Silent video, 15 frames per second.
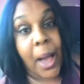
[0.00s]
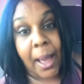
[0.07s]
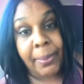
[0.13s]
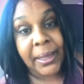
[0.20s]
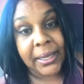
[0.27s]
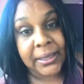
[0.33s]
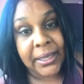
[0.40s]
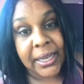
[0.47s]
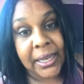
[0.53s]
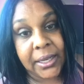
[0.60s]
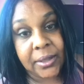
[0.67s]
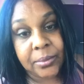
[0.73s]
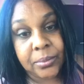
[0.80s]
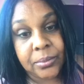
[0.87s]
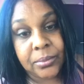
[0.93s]

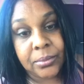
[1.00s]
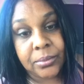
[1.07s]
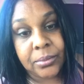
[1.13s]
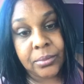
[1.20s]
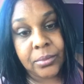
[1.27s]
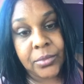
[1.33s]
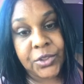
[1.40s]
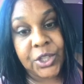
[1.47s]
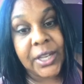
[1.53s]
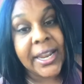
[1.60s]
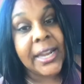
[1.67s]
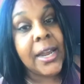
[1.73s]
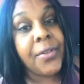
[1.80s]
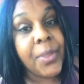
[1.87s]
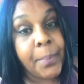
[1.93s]
publicly so
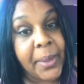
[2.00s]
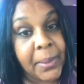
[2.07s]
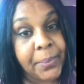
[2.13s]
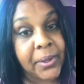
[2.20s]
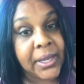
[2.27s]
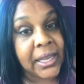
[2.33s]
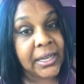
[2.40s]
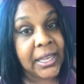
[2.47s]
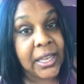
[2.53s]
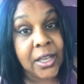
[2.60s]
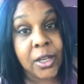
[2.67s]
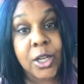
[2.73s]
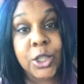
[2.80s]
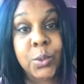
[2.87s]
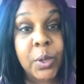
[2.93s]
that other people can
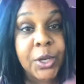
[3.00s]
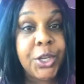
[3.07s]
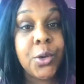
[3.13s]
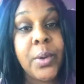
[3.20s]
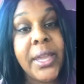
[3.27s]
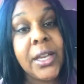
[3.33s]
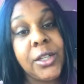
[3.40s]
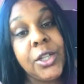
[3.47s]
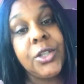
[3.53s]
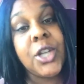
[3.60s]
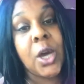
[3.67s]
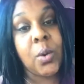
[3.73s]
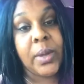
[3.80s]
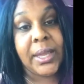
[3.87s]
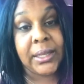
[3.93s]
heal. Because when you heal, you
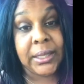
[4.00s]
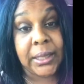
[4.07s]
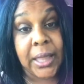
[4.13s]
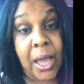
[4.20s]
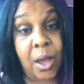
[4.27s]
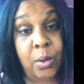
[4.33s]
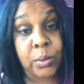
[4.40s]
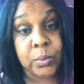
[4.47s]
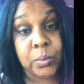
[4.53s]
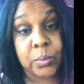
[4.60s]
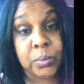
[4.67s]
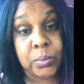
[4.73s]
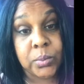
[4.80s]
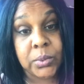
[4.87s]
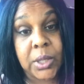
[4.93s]
don't heal alone.
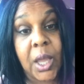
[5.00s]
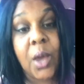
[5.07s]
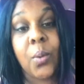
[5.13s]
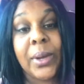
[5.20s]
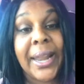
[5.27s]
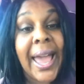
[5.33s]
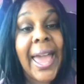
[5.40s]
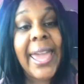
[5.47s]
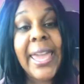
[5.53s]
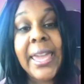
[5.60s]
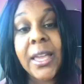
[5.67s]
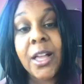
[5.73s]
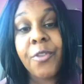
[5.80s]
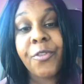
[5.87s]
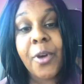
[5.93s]
When I
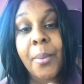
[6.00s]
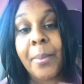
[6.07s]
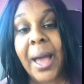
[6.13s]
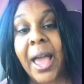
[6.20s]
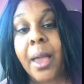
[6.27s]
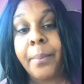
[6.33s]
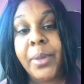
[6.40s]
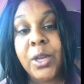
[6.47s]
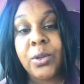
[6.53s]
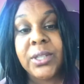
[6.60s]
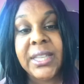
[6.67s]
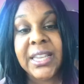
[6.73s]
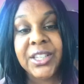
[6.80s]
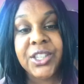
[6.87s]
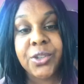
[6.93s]
heal from my
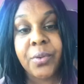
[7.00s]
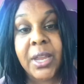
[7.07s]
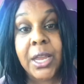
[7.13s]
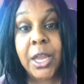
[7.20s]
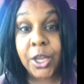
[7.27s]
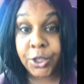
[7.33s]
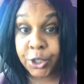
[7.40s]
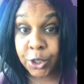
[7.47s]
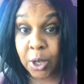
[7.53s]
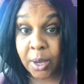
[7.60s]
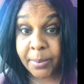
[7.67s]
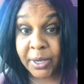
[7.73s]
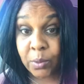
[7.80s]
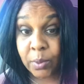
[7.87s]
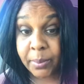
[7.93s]
abuse history, do you know
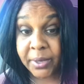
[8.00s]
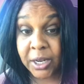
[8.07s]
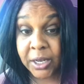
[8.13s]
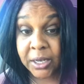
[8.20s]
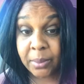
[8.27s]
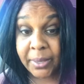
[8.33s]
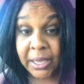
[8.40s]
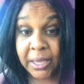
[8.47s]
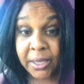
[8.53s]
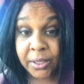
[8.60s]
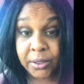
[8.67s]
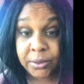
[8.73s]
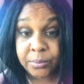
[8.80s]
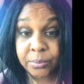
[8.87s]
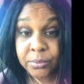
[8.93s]
how many women are going to be
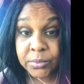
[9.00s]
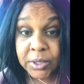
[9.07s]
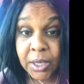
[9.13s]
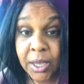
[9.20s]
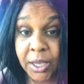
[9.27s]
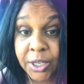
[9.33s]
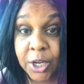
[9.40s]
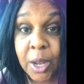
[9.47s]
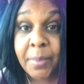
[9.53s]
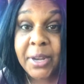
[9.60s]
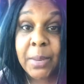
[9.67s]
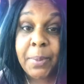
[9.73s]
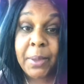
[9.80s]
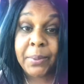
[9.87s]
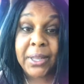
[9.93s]
healed? Do you know how
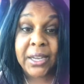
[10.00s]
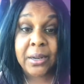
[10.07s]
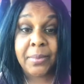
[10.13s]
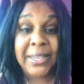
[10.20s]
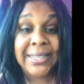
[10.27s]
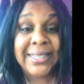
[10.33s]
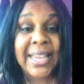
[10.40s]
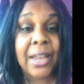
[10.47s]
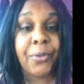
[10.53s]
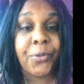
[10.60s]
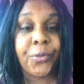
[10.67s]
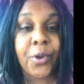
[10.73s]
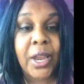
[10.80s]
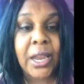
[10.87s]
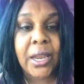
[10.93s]
many people are going to be set
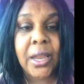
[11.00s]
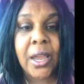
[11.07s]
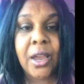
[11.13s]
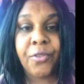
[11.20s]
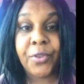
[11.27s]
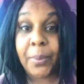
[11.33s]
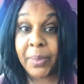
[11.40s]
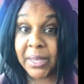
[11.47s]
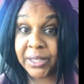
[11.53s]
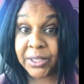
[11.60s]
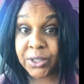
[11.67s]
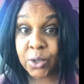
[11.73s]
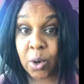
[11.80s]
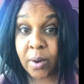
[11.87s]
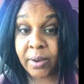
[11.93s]
free from this
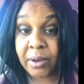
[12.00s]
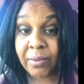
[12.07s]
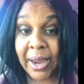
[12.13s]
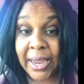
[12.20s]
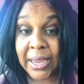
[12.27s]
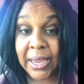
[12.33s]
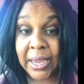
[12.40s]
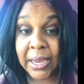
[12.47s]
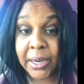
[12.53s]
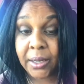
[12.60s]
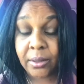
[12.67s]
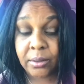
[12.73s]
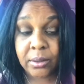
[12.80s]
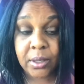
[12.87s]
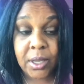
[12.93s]
story right
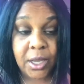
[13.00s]
here?